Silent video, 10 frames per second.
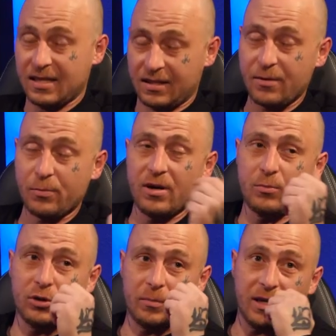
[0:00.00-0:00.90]
Same
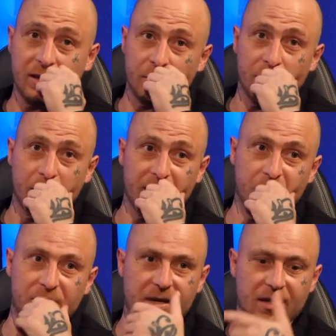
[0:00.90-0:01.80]
promoter brought him out. He brought him
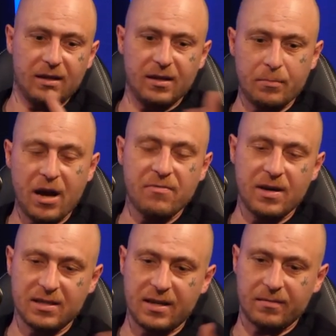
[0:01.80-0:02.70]
out with fucking Bone
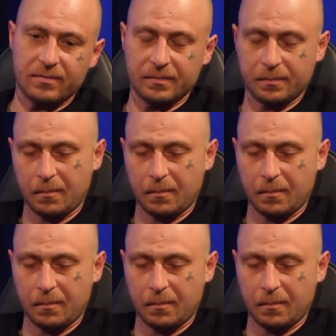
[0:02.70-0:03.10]
Thugs and that.